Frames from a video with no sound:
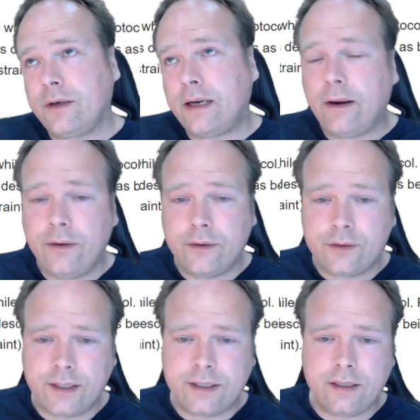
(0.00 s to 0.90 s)
allow you
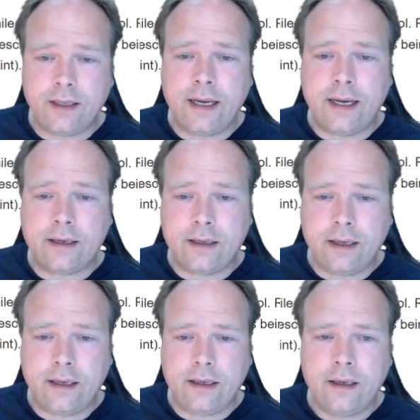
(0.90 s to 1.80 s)
to actually add
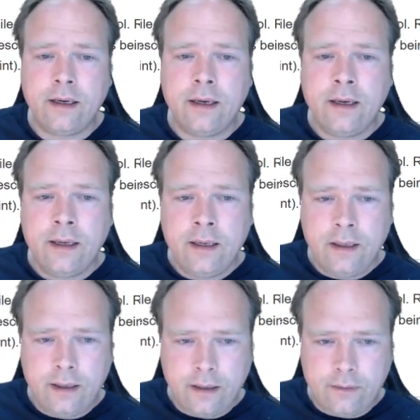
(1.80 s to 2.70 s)
a
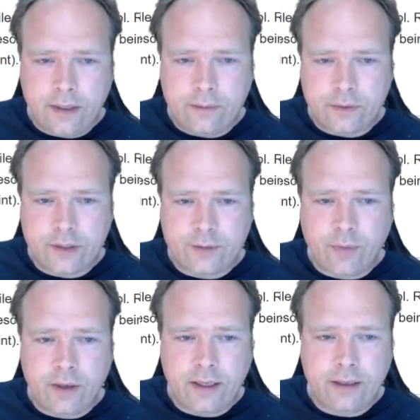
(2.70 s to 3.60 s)
request
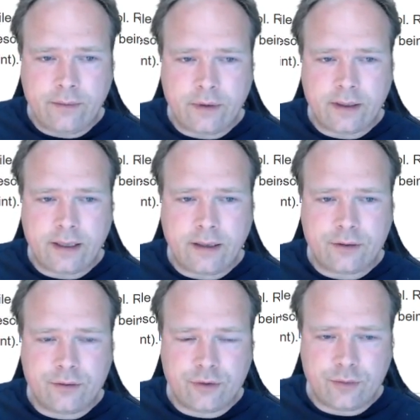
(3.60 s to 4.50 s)
body. It will not allow
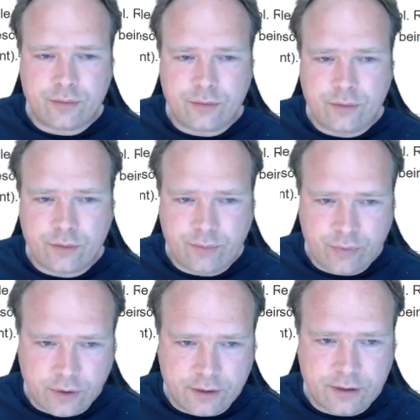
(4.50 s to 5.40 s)
you to
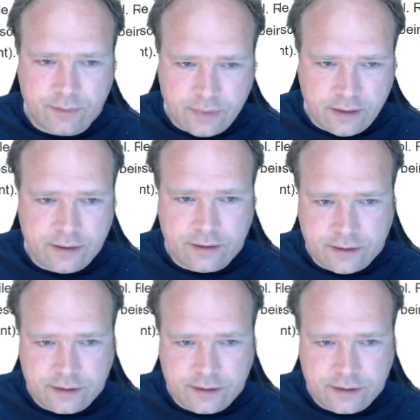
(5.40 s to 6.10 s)
put on some data